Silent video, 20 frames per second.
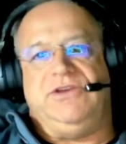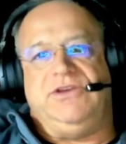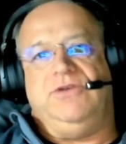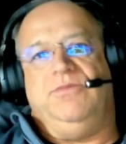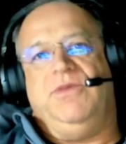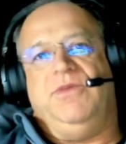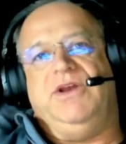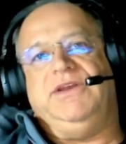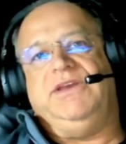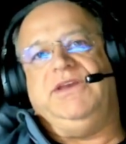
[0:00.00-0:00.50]
of your
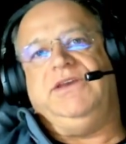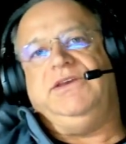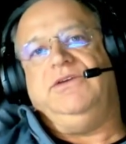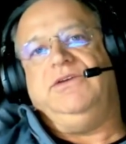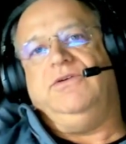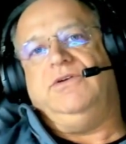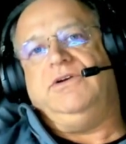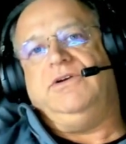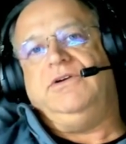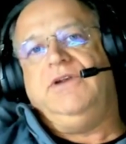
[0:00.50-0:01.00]
money
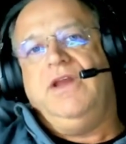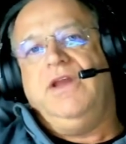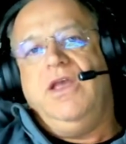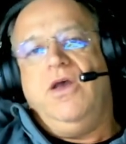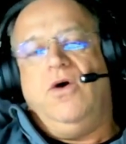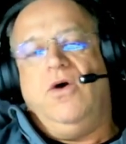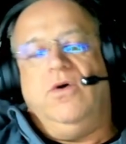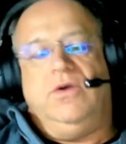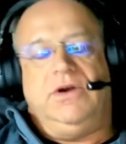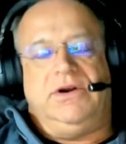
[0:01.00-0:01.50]
or
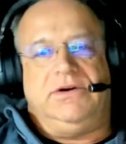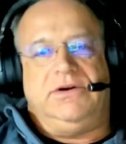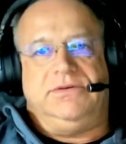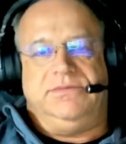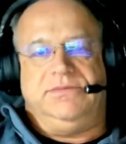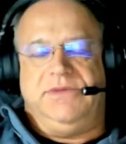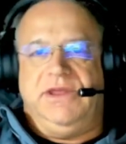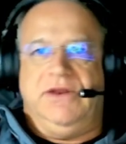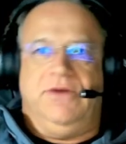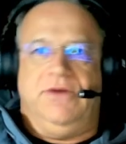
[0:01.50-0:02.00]

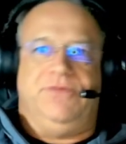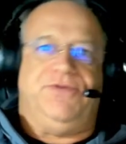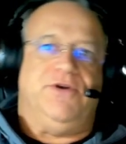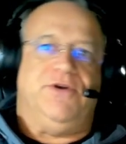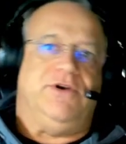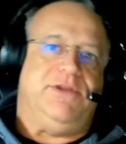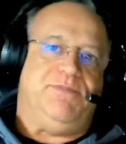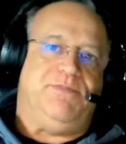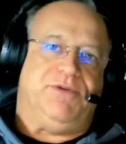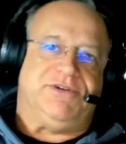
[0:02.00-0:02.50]

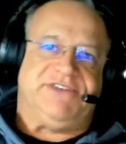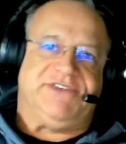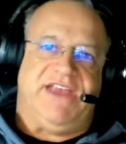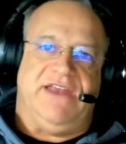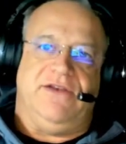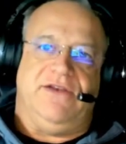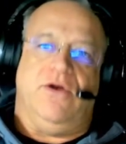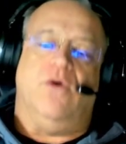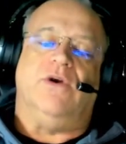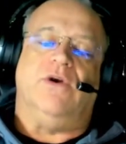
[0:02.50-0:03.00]

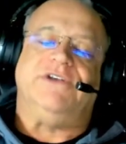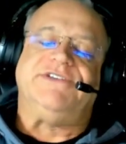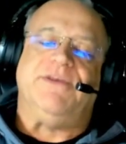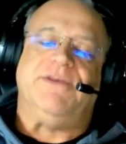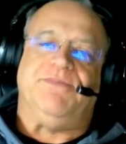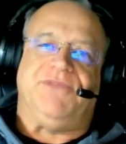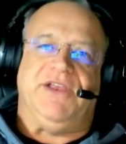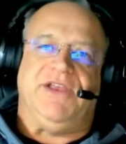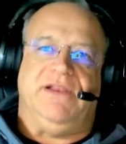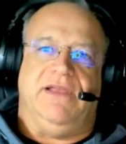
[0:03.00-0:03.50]
30% or
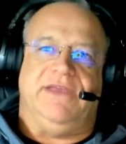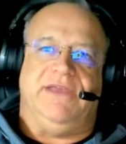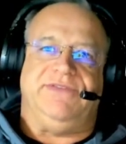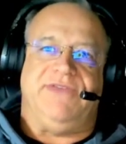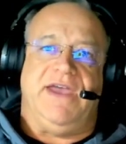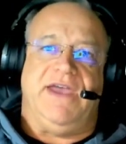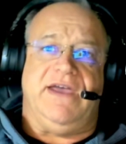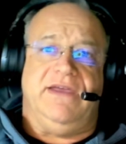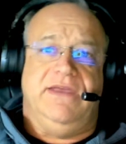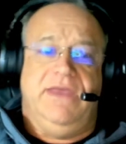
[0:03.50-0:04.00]
something like
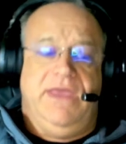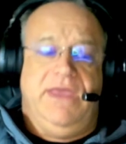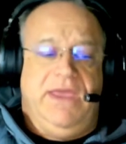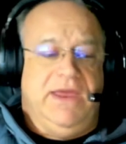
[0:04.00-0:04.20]
that.